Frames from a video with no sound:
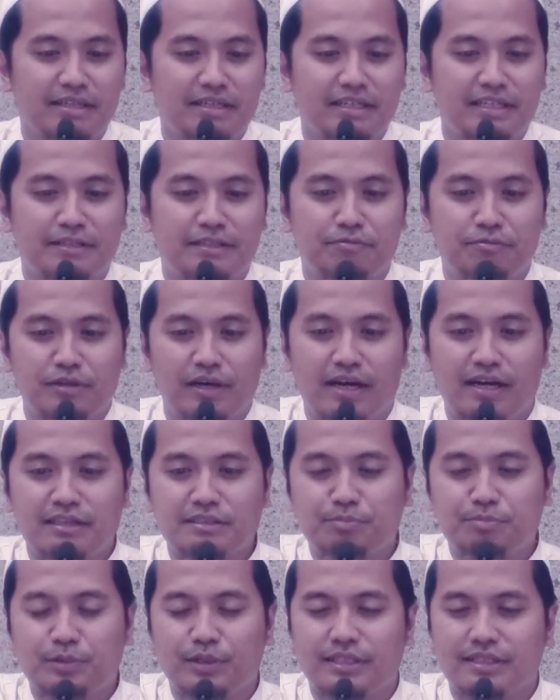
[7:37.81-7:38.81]
if the
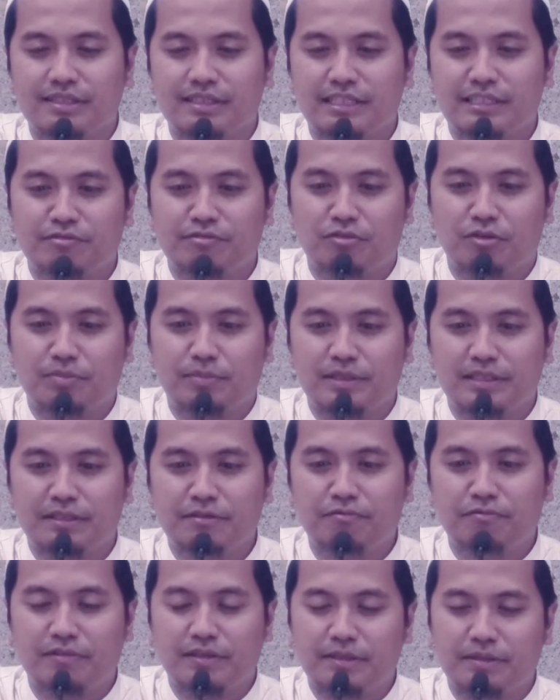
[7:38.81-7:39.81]
husband is from a
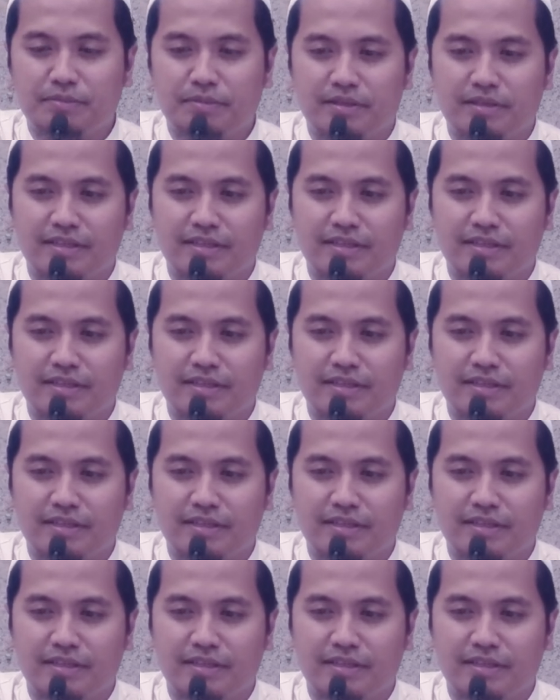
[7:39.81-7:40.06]
different